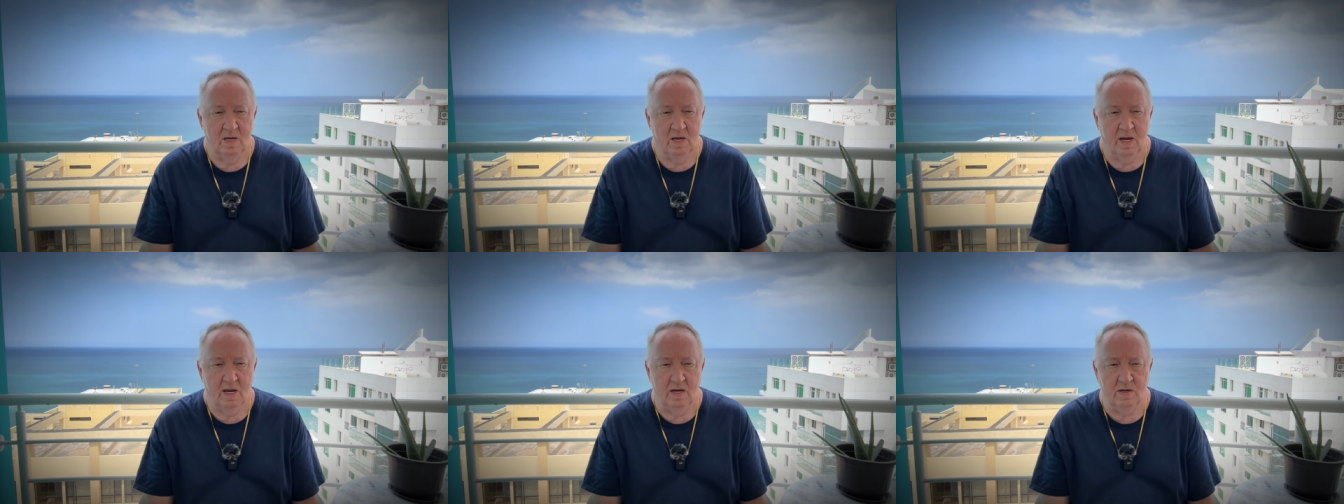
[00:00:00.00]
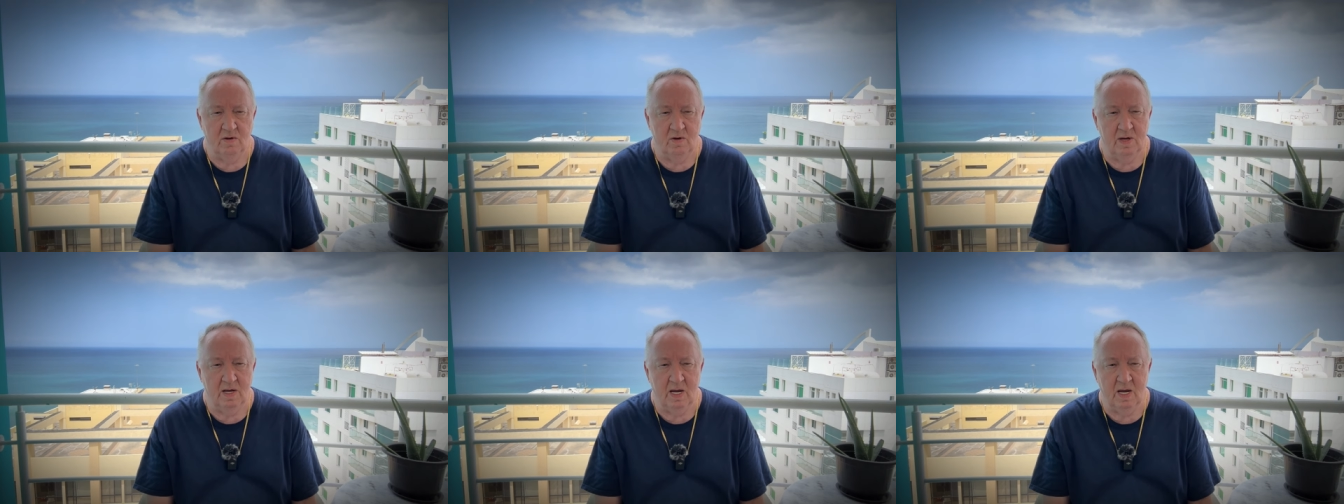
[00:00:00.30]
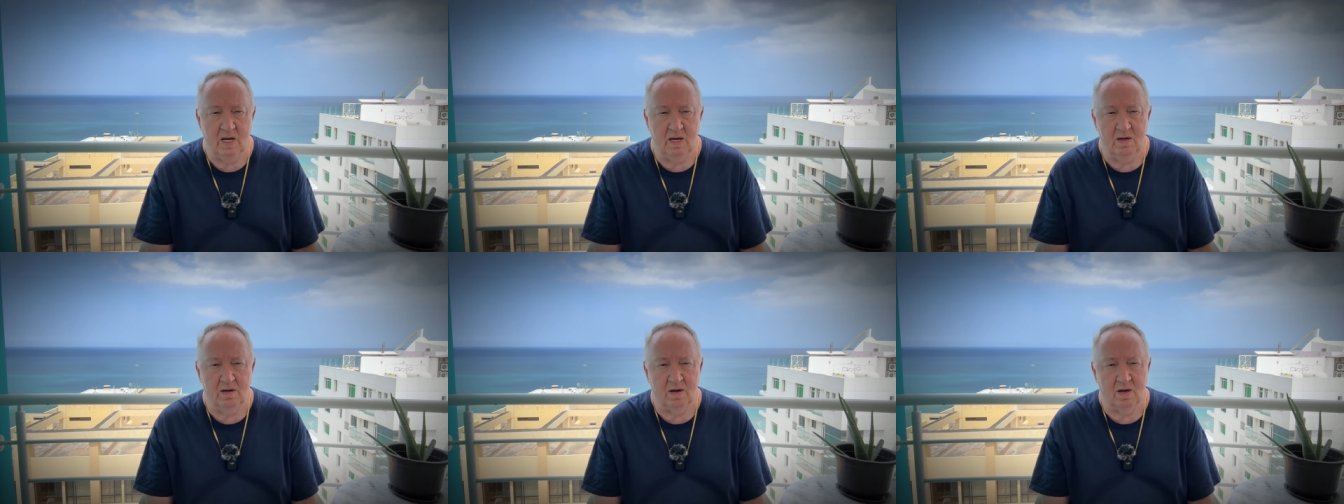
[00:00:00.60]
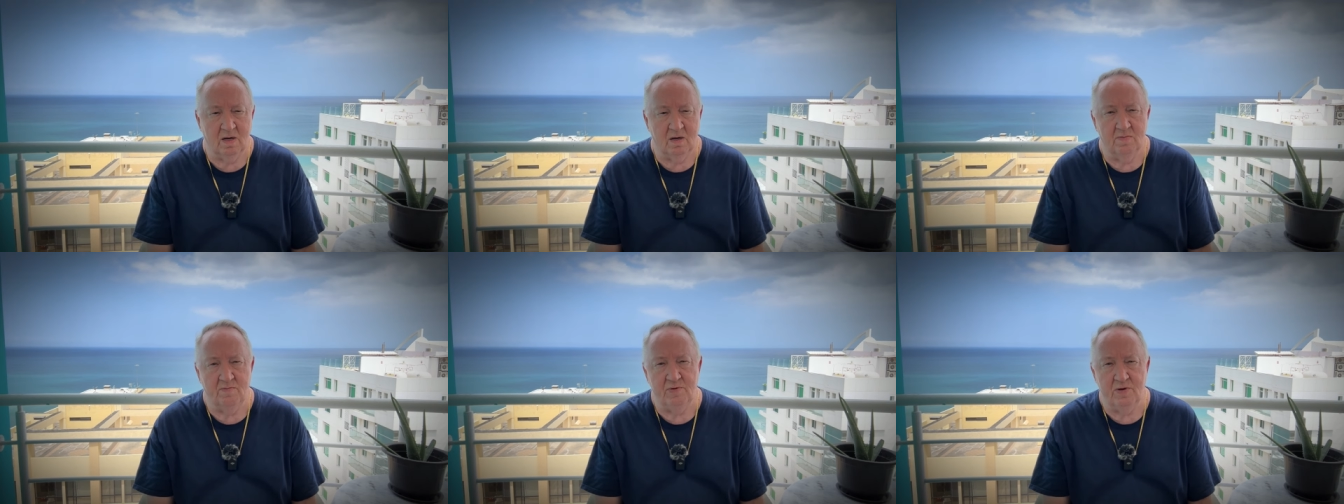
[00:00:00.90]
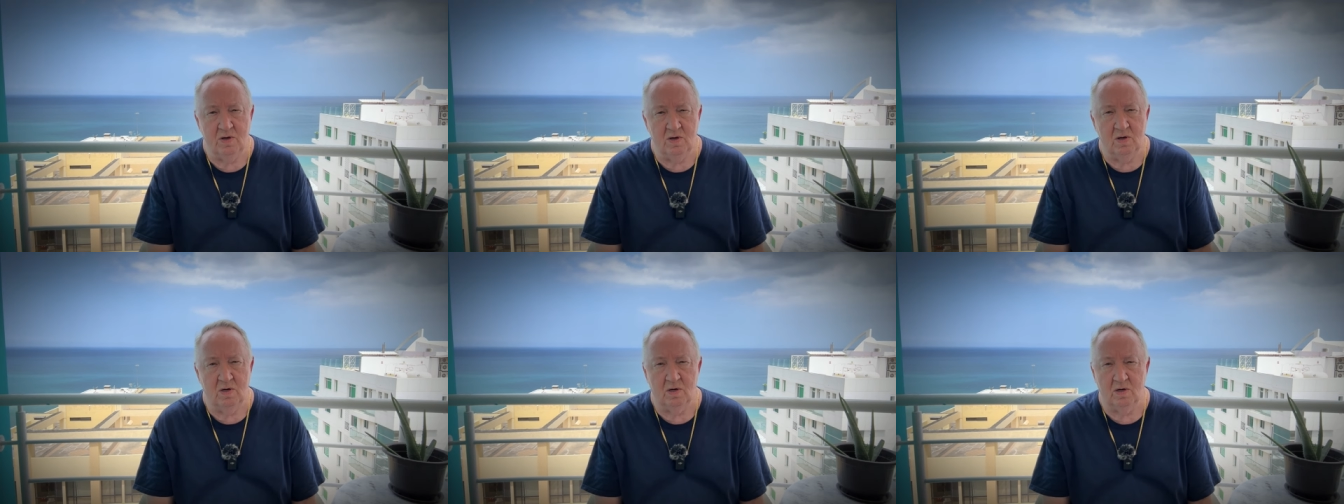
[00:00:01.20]
And you need a
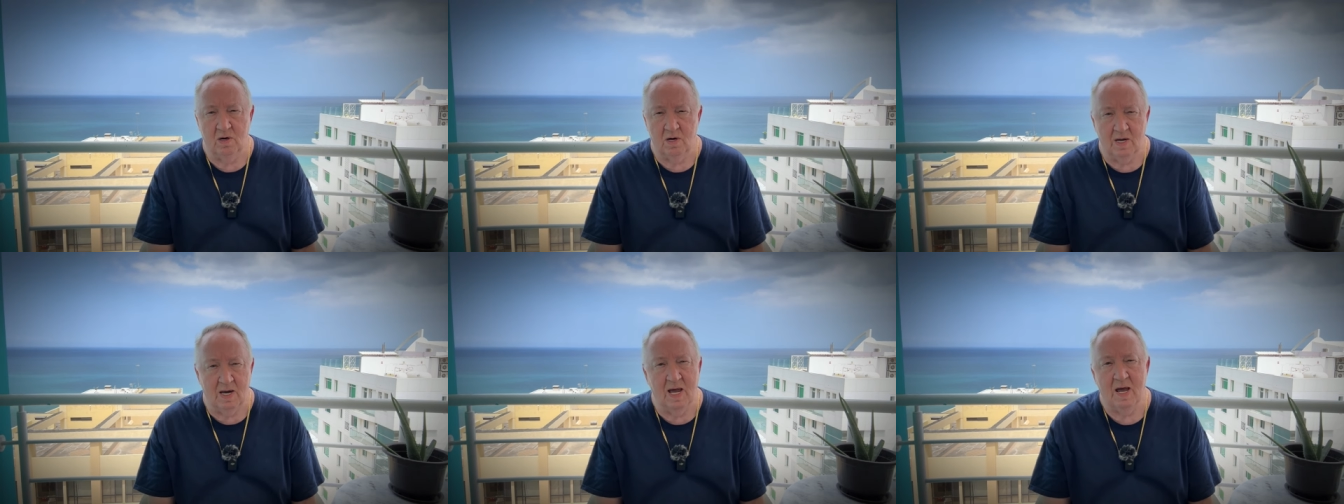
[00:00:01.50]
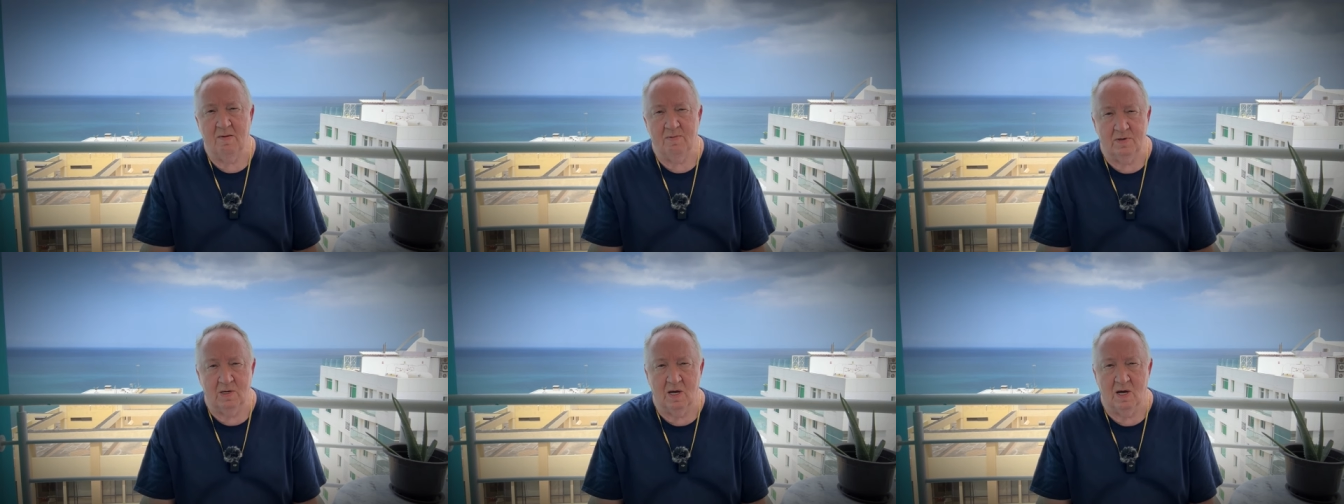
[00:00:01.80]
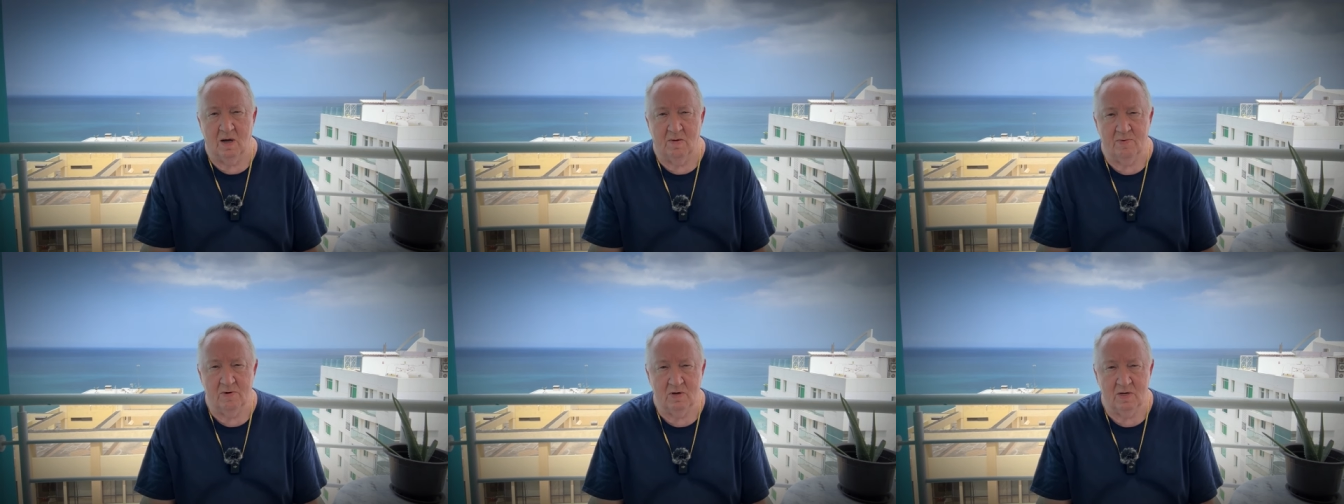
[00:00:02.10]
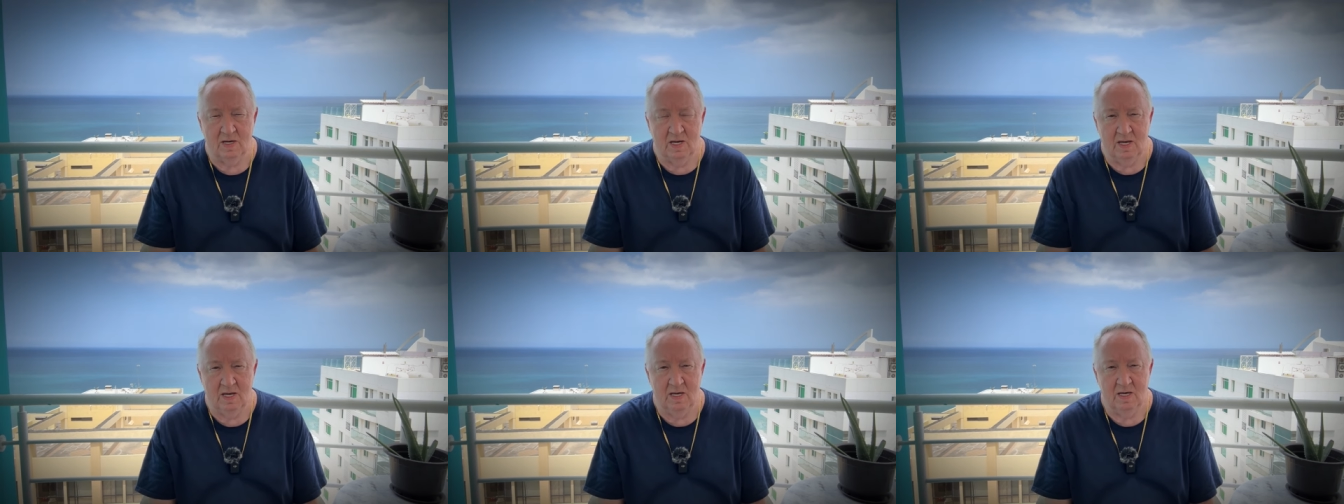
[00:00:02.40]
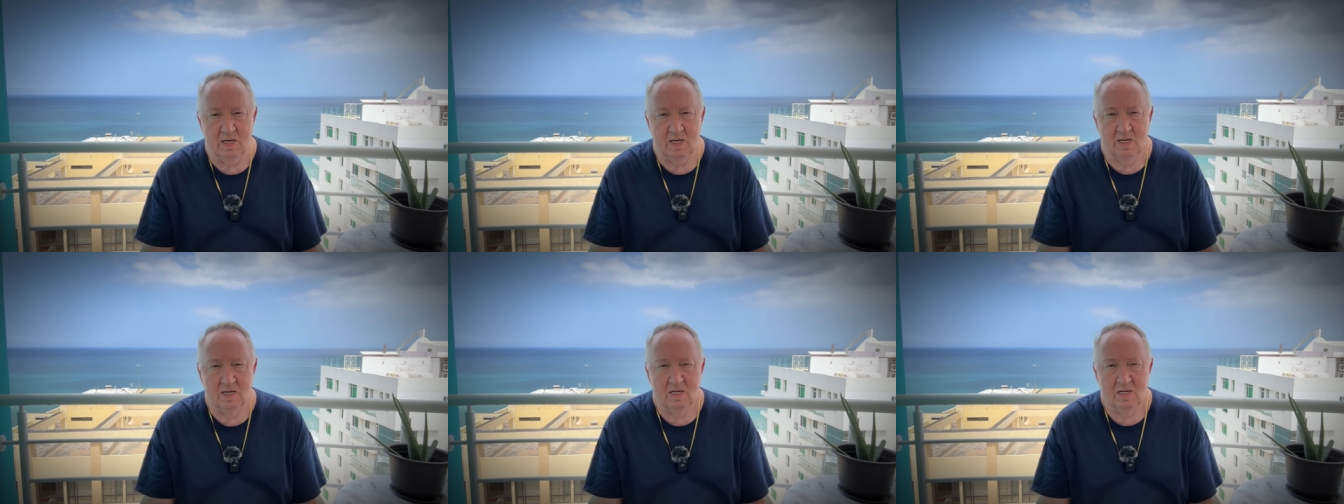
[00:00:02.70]
computer or a laptop, okay?